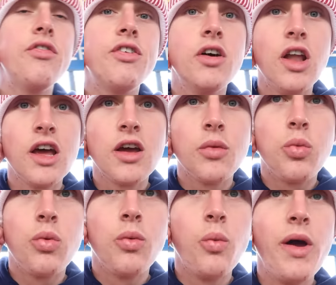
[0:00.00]
I feel like
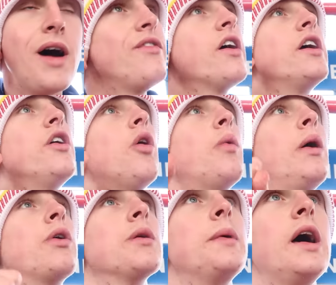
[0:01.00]
we are very not
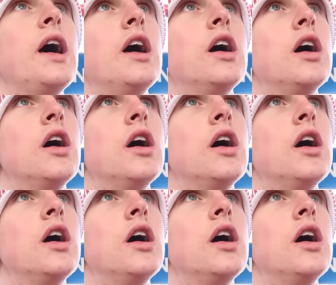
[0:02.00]
welcome here,